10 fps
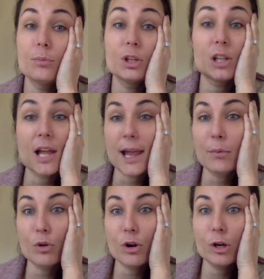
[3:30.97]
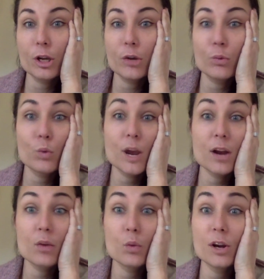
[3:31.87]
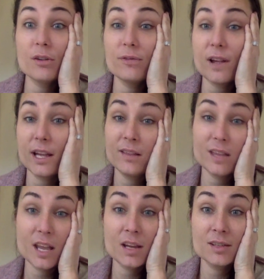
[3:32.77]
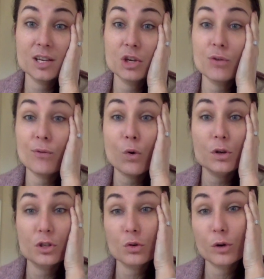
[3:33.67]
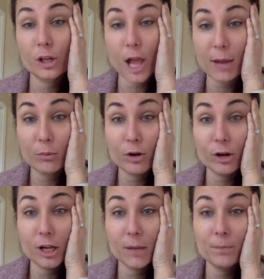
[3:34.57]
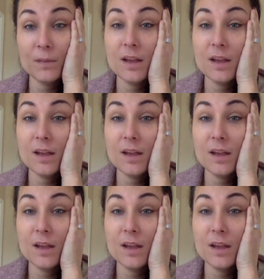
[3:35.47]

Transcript: the library, where to find things in your four-story library.